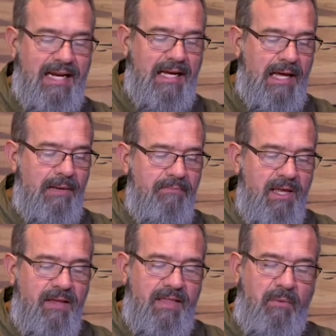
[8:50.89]
to come?
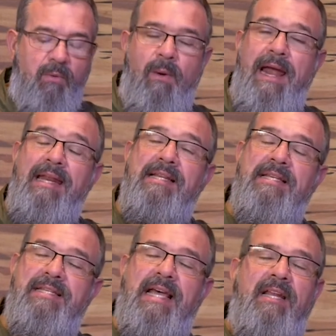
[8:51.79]
They were waiting to
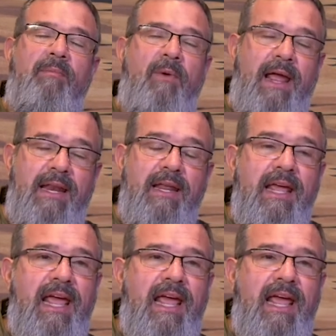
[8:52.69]
celebrate.